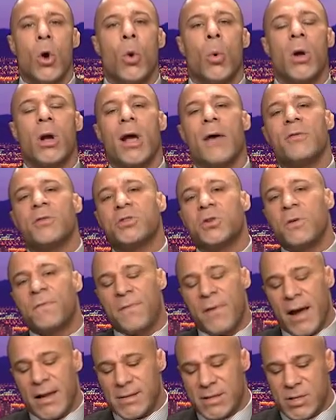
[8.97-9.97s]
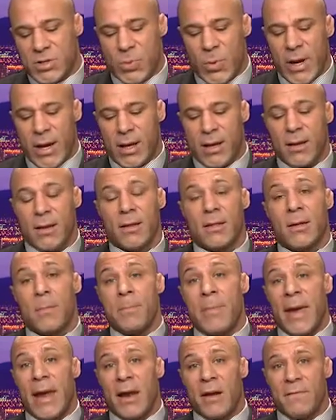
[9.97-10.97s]
We'll cover two fights this week. The
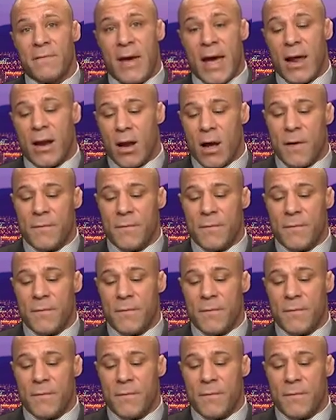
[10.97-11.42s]
main event